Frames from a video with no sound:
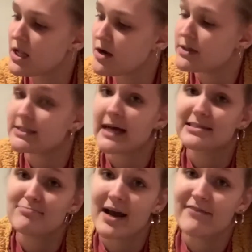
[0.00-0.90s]
because
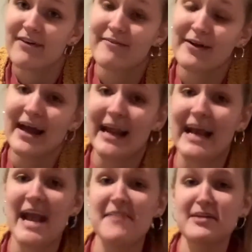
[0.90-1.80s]
that's my favorite, and I
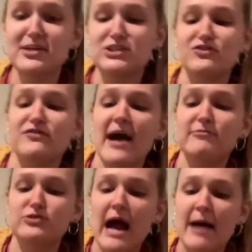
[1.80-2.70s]
am gonna do 5
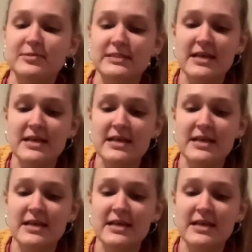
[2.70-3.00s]
drops.